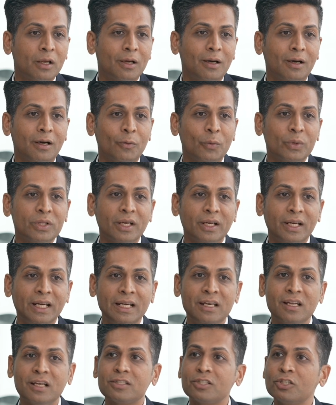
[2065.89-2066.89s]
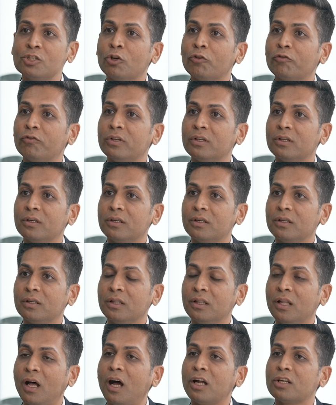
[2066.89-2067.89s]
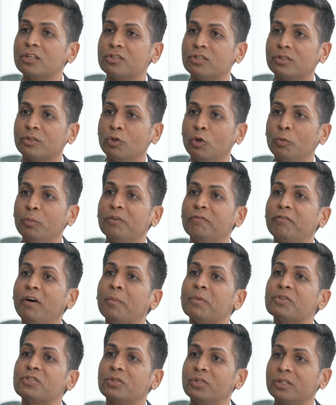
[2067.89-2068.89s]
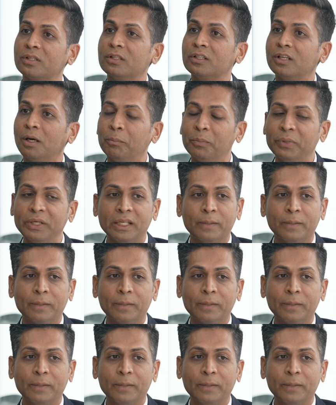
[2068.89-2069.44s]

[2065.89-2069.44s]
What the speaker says: with the India CEO of a large global pharmaceutical company.